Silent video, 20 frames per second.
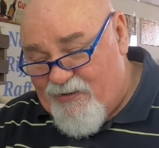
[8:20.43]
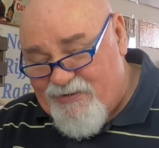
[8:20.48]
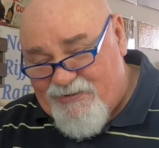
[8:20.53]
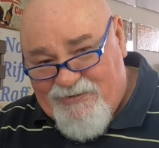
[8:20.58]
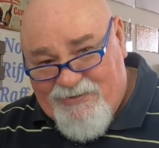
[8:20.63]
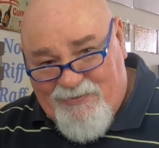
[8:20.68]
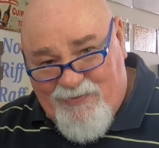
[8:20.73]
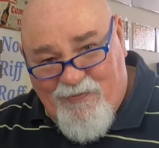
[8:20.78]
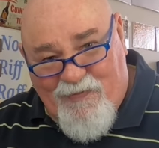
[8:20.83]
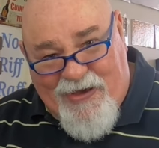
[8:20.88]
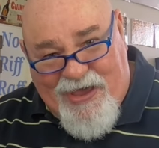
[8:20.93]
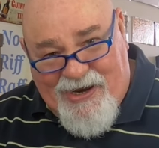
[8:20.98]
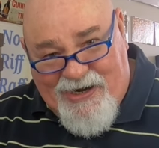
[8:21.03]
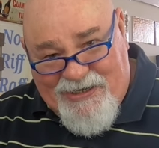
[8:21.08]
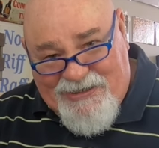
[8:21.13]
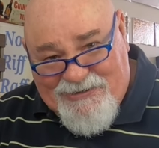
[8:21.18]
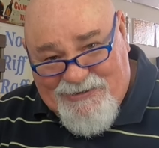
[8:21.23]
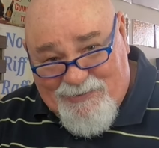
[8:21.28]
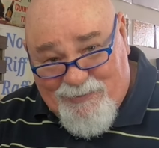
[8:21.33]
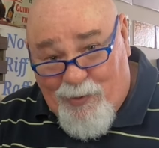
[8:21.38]
is
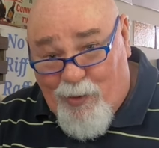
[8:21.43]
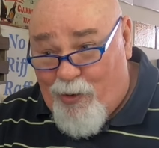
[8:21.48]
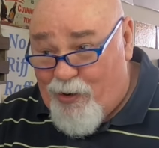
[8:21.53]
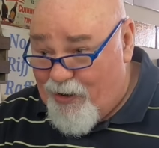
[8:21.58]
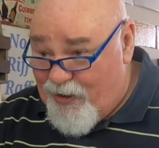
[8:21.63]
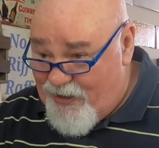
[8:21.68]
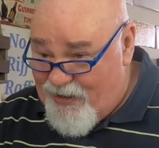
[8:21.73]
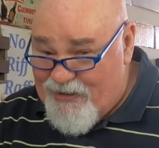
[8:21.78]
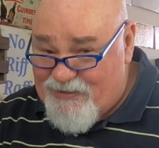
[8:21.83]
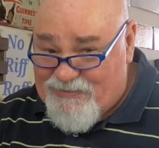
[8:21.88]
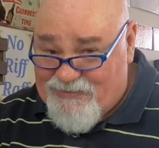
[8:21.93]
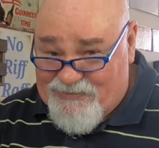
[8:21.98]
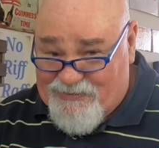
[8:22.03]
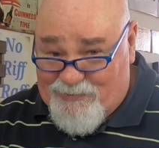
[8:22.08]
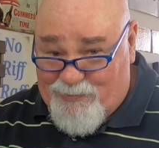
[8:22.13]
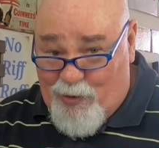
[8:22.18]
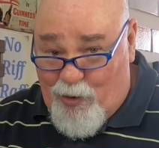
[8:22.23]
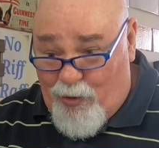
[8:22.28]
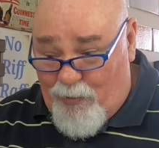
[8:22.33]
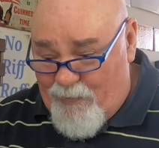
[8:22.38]
very small. It is a
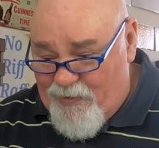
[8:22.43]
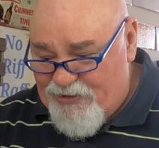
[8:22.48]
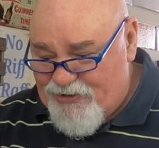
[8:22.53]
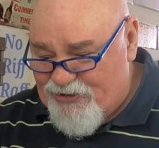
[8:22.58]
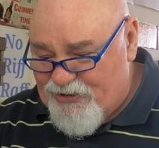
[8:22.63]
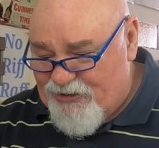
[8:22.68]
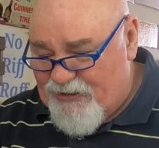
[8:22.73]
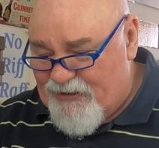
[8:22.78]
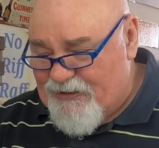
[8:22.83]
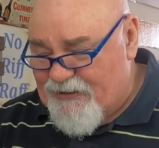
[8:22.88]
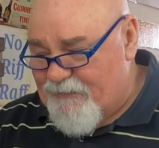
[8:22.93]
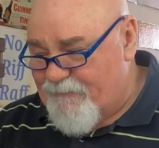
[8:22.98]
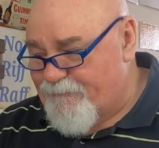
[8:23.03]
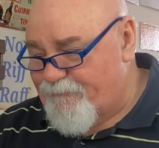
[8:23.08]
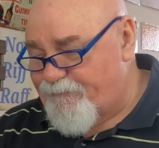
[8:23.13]
small measure, that.